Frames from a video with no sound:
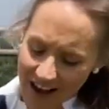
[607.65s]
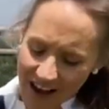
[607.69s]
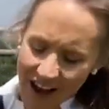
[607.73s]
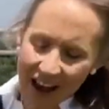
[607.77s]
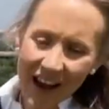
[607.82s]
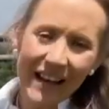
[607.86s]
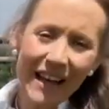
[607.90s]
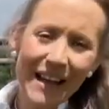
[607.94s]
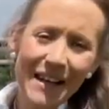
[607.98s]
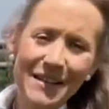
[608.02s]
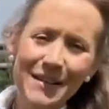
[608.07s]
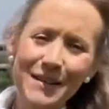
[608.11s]
I
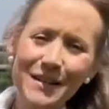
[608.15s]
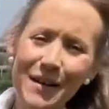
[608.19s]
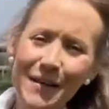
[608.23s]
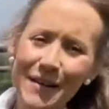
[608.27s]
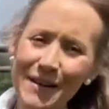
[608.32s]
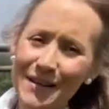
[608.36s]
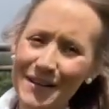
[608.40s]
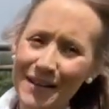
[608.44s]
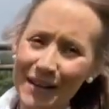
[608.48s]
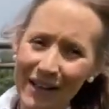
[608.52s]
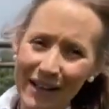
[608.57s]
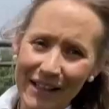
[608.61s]
get so
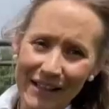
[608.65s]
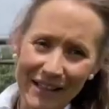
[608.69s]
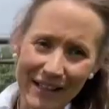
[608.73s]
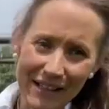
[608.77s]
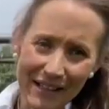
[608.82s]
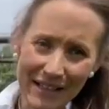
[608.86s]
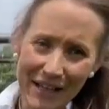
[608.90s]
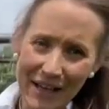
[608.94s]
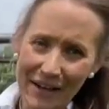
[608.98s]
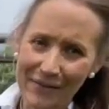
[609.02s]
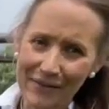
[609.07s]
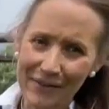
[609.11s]

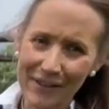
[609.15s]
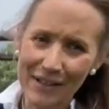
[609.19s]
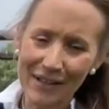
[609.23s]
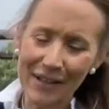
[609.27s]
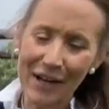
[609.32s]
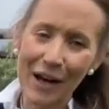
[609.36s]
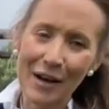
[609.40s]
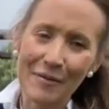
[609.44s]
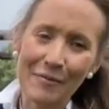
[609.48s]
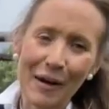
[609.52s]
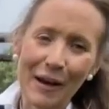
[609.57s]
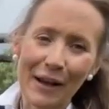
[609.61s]
excited every
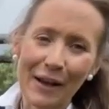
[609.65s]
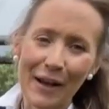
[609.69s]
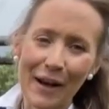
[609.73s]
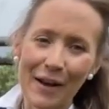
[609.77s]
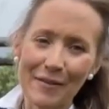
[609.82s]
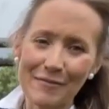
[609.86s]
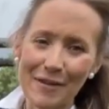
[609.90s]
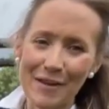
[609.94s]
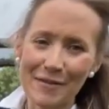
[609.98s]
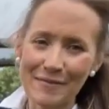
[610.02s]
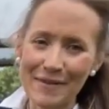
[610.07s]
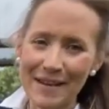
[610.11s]
time I
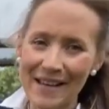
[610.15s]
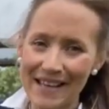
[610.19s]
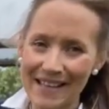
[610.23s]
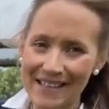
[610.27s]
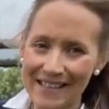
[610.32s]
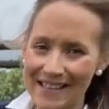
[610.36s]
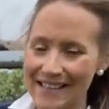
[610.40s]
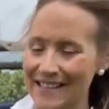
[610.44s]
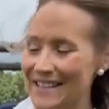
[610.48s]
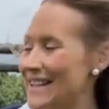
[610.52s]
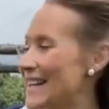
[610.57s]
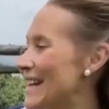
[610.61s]
come up here
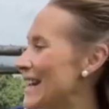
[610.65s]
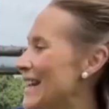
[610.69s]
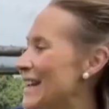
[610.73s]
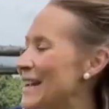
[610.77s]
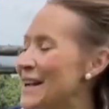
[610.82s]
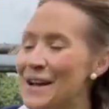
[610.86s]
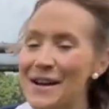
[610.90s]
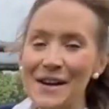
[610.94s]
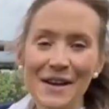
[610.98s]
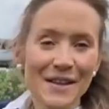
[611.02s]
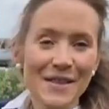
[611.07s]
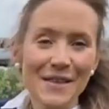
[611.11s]
to see
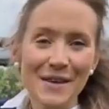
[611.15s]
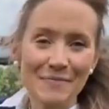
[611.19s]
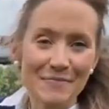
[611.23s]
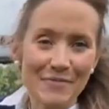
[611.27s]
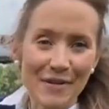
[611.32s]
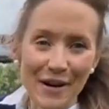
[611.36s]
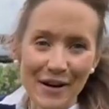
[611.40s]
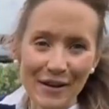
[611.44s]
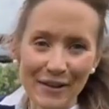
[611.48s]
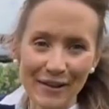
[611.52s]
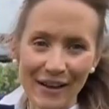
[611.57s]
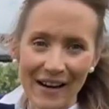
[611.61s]
the
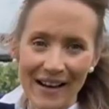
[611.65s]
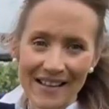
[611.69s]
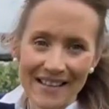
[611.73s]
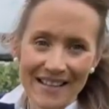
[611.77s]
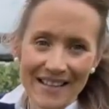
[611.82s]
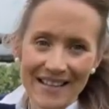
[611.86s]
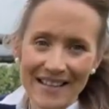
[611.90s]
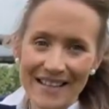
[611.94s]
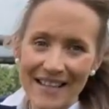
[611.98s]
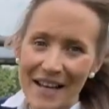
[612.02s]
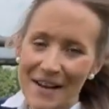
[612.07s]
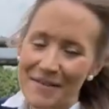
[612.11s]
progress
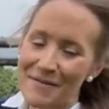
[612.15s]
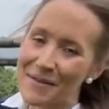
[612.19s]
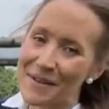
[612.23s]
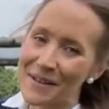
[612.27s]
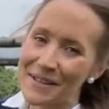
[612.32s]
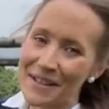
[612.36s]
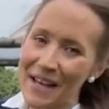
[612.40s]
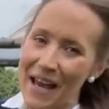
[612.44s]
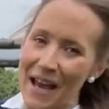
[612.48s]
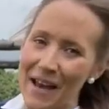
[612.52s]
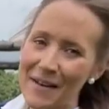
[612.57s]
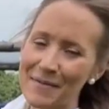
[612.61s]
and see
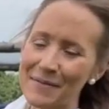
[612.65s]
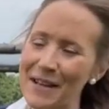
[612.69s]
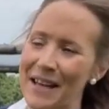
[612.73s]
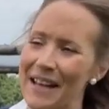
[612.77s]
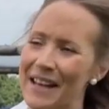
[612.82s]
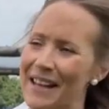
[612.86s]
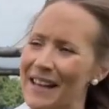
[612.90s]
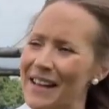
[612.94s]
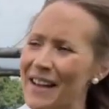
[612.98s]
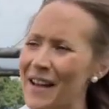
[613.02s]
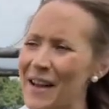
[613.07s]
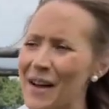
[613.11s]
what's
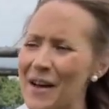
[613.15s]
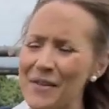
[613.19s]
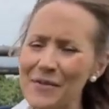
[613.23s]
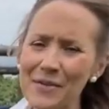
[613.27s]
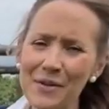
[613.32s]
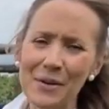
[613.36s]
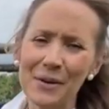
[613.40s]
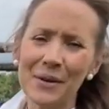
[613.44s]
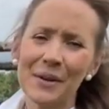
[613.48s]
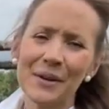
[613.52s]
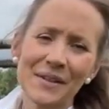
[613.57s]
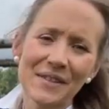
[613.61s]
happening. Of
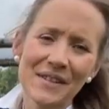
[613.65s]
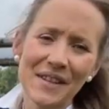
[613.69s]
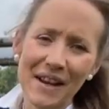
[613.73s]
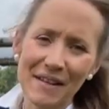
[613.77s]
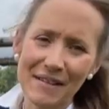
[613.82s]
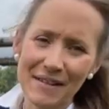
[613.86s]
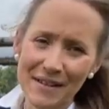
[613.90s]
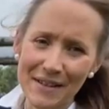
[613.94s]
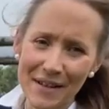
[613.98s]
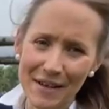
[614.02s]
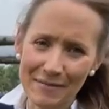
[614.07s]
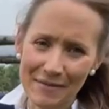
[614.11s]
course there are
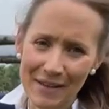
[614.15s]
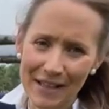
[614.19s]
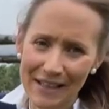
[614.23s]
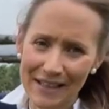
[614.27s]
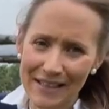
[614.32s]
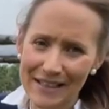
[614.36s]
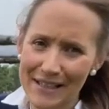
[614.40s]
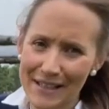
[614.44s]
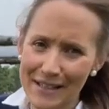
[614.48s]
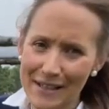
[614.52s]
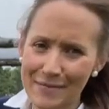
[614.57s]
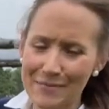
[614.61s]
some little
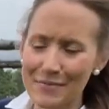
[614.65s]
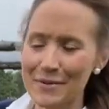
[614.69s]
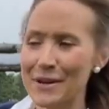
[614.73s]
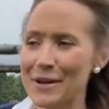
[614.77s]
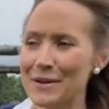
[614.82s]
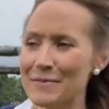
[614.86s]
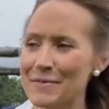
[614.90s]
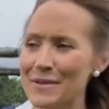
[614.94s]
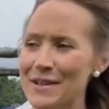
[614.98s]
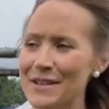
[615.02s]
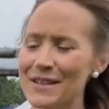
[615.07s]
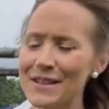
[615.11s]

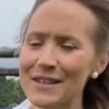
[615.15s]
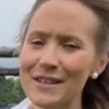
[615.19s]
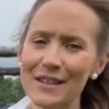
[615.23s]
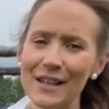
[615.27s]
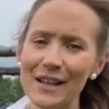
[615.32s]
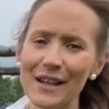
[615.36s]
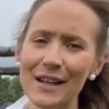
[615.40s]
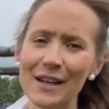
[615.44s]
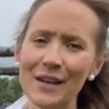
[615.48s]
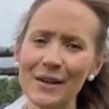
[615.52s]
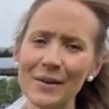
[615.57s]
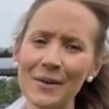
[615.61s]
disappointments
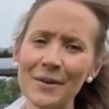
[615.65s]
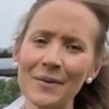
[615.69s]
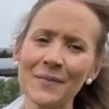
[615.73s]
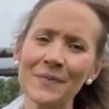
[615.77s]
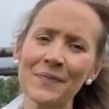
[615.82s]
too.